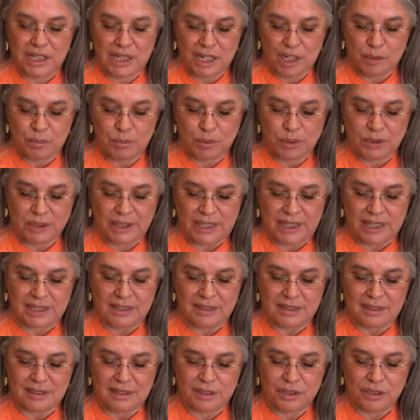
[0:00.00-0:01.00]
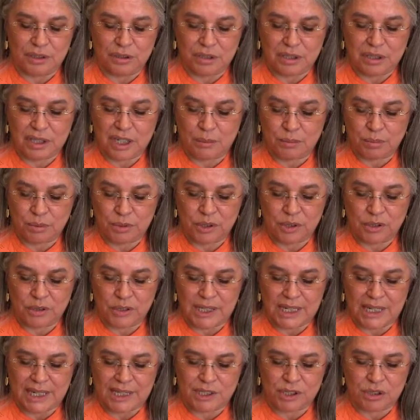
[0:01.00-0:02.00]
April 9th, a new
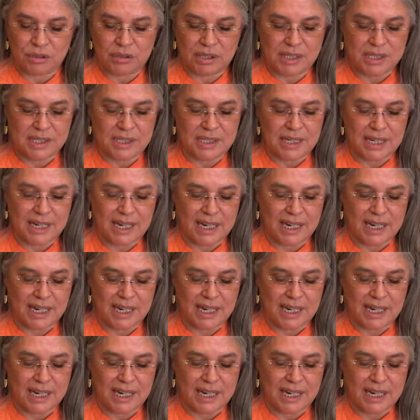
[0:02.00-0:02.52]
temporary entrance